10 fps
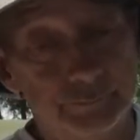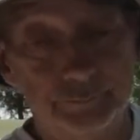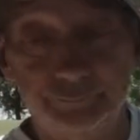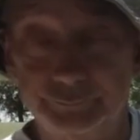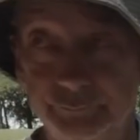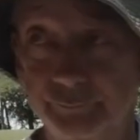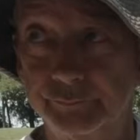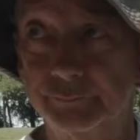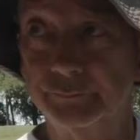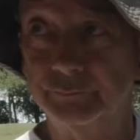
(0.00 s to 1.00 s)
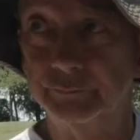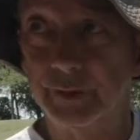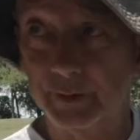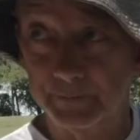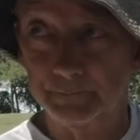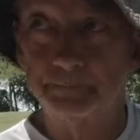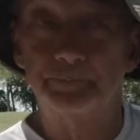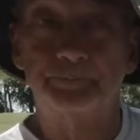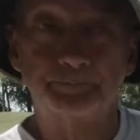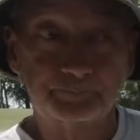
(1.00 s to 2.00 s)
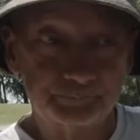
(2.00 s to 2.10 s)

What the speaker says: No, I guess it was an 8x8, something like that.